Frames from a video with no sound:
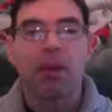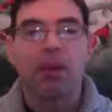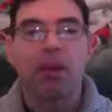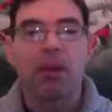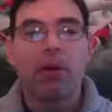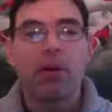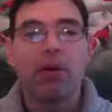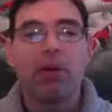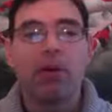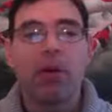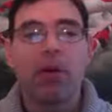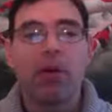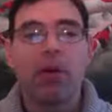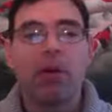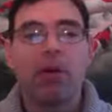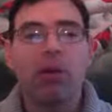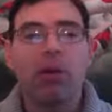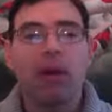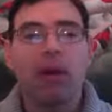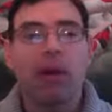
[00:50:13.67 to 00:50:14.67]
When you
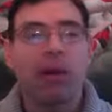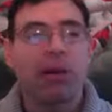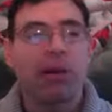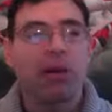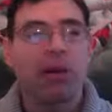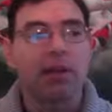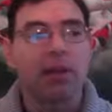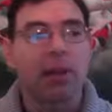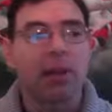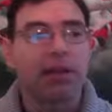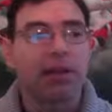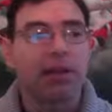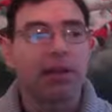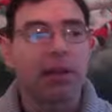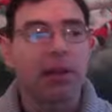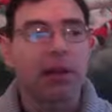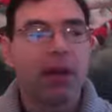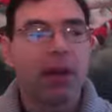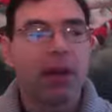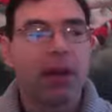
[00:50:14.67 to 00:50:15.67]
all look at it and stuff,
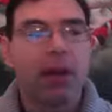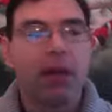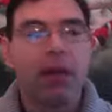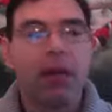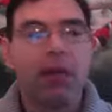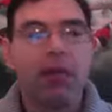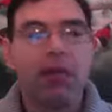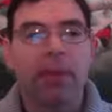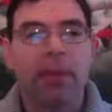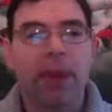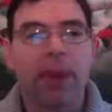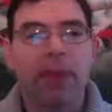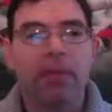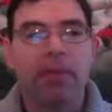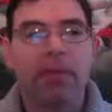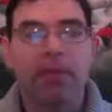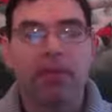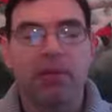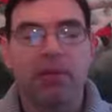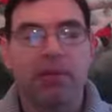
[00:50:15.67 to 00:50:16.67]
it all goes back
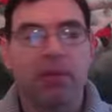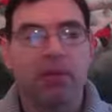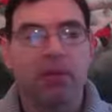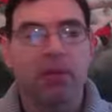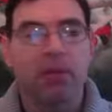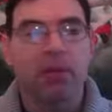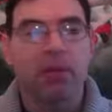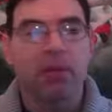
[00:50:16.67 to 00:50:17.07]
to